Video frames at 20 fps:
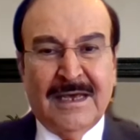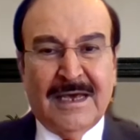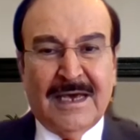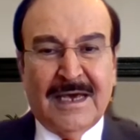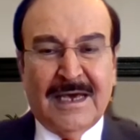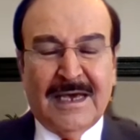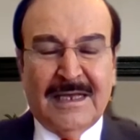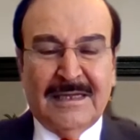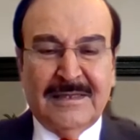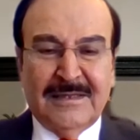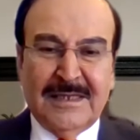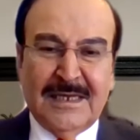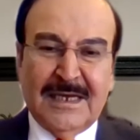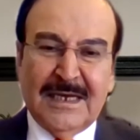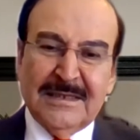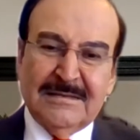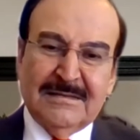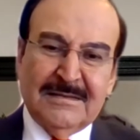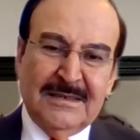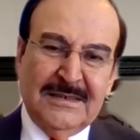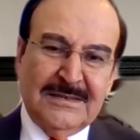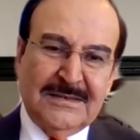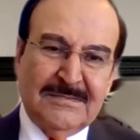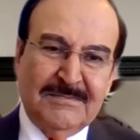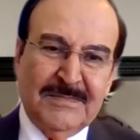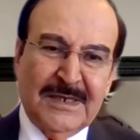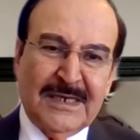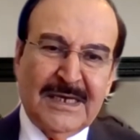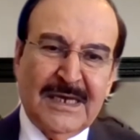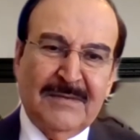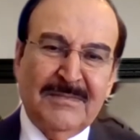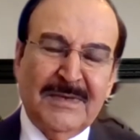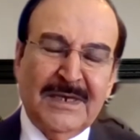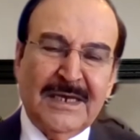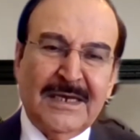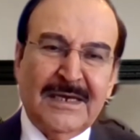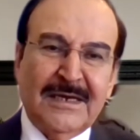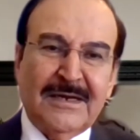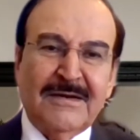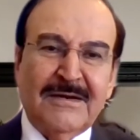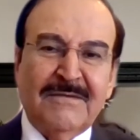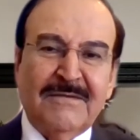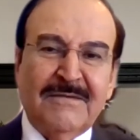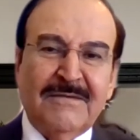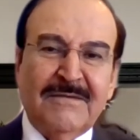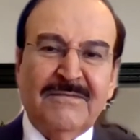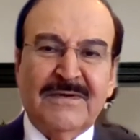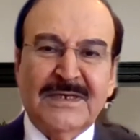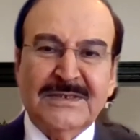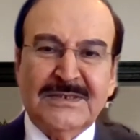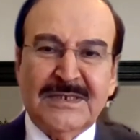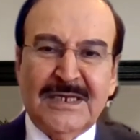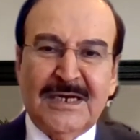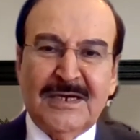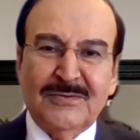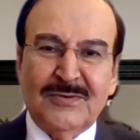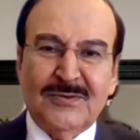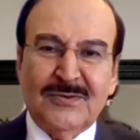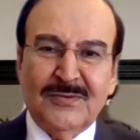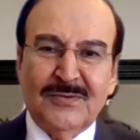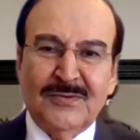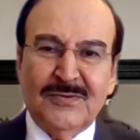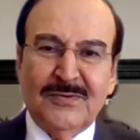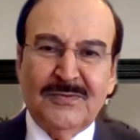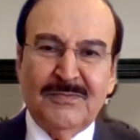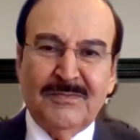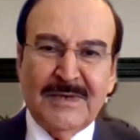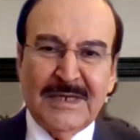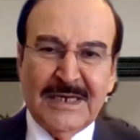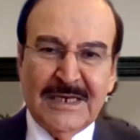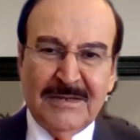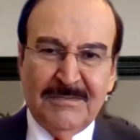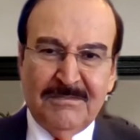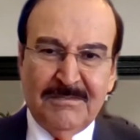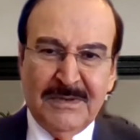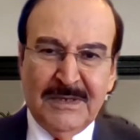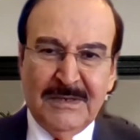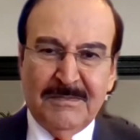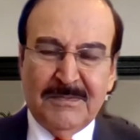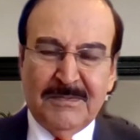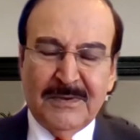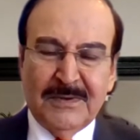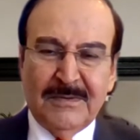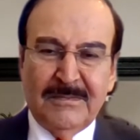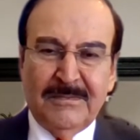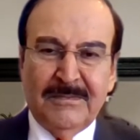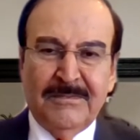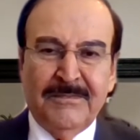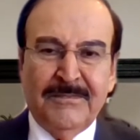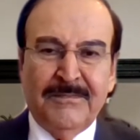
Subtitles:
and that is becoming a reference now to many people.